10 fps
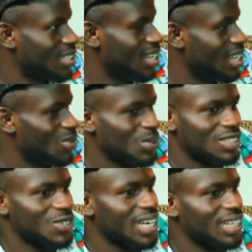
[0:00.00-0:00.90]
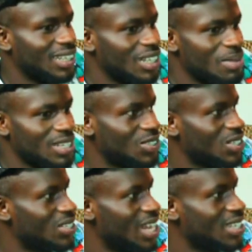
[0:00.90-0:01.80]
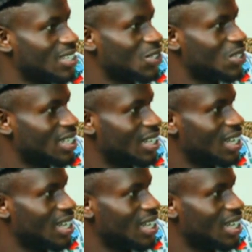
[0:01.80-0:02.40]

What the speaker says: Which is not entertainment, it's just relaxation centers.